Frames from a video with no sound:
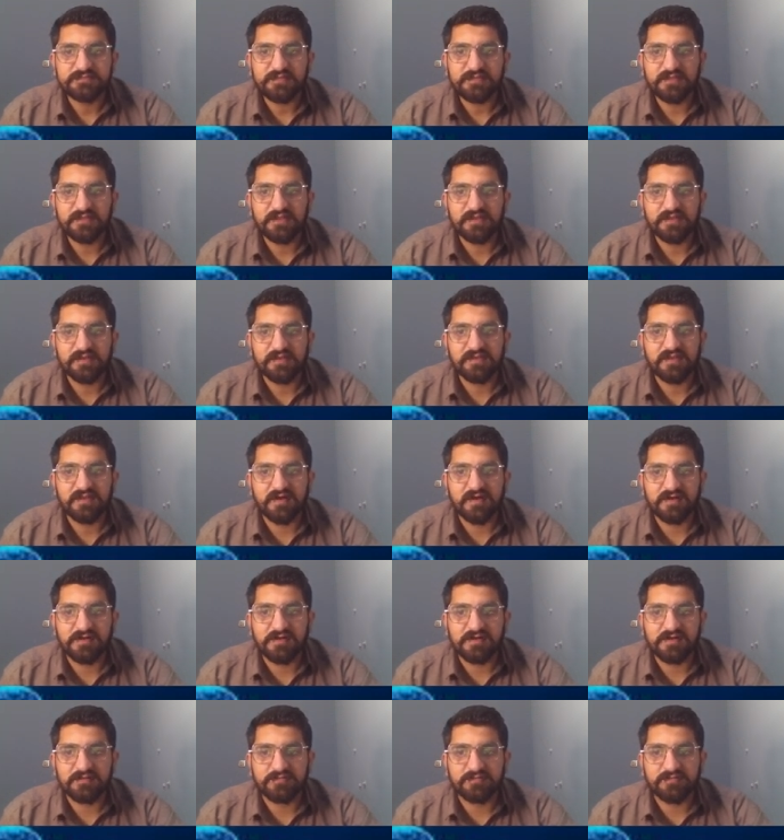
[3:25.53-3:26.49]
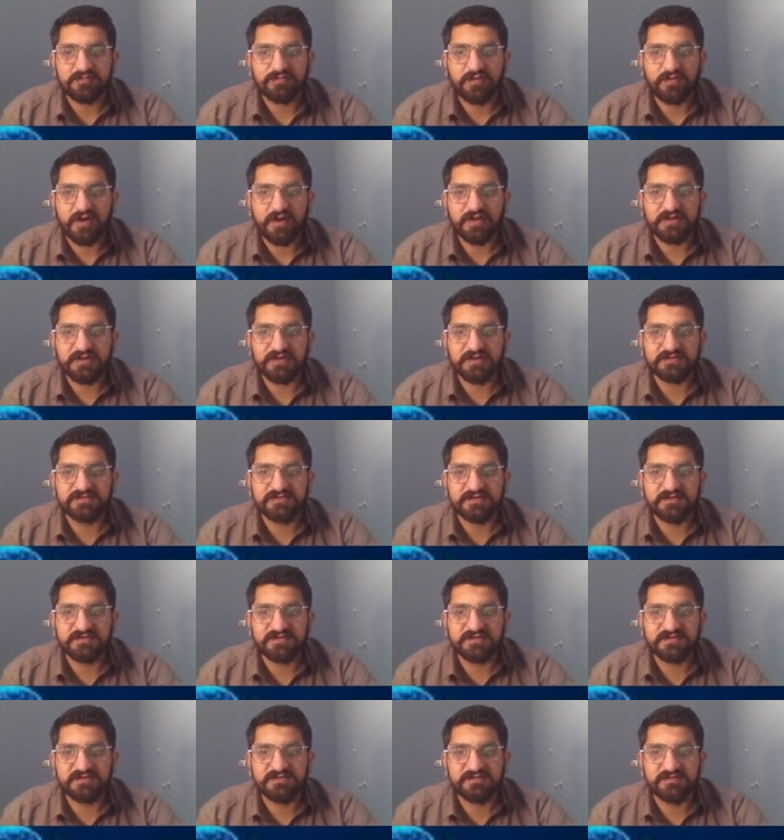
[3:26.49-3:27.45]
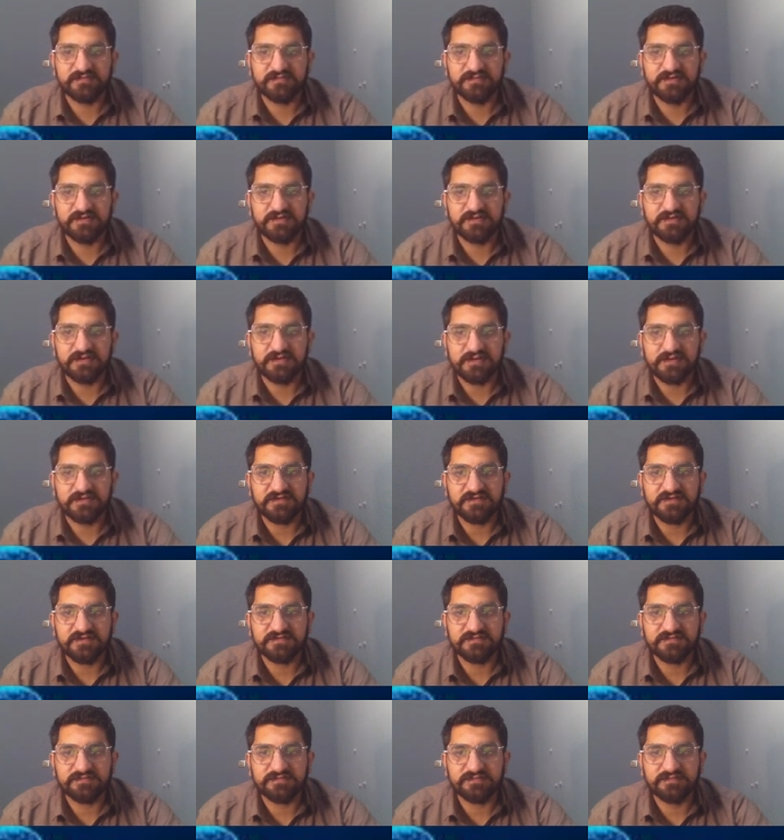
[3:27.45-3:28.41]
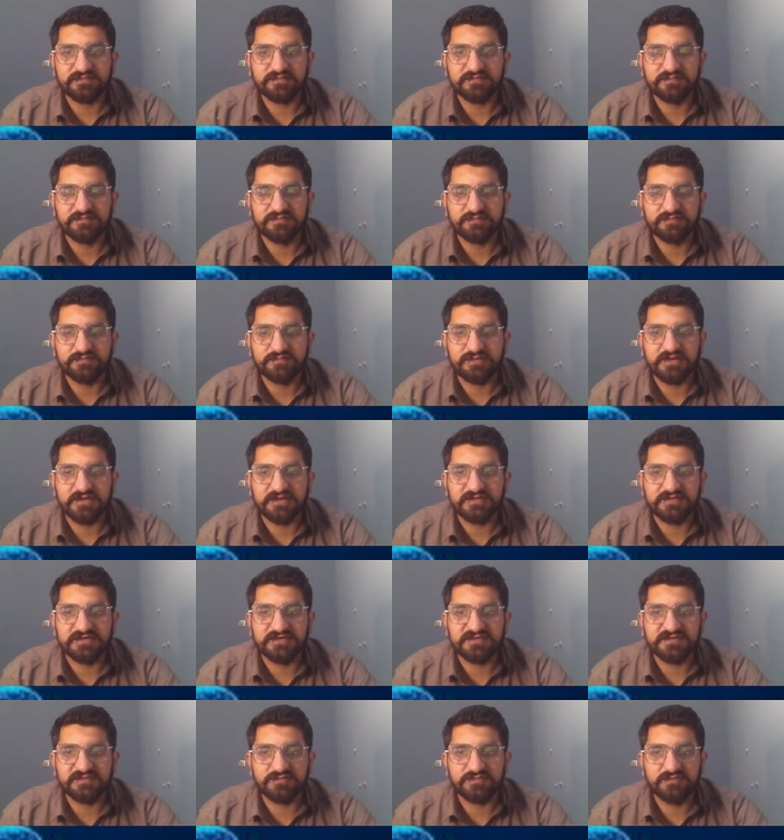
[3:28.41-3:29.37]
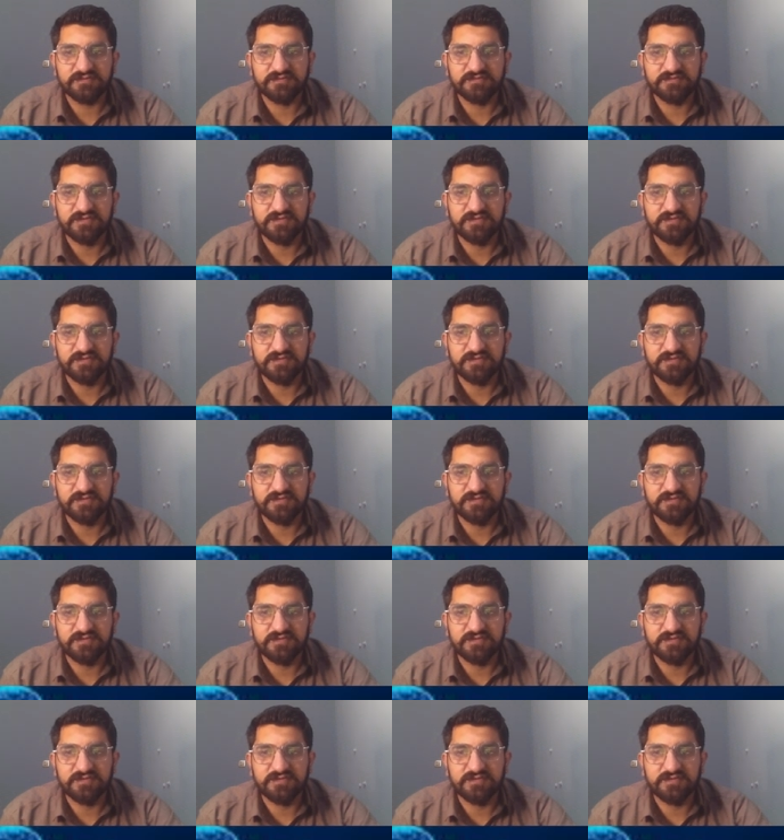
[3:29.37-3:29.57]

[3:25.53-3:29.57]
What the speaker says: the white can just in simple just play this move,